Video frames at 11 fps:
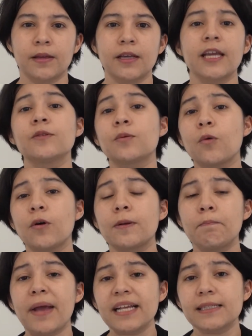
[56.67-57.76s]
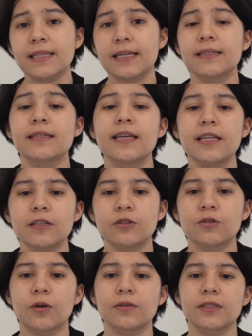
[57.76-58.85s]
He was awarded Best Thesis in
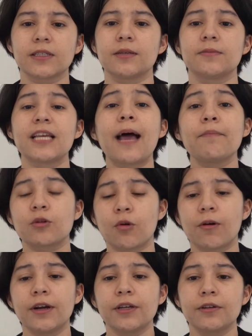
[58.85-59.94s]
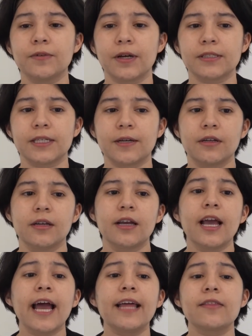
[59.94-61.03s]
Control Systems at Macquarie University,
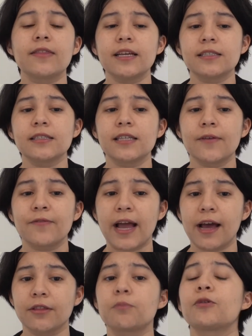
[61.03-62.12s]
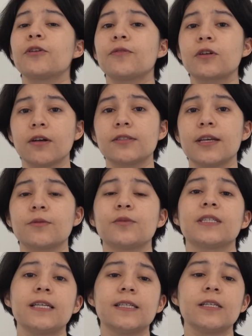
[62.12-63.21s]
and the thesis found the proof of concept was
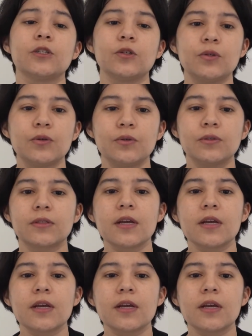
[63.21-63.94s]
easier to use,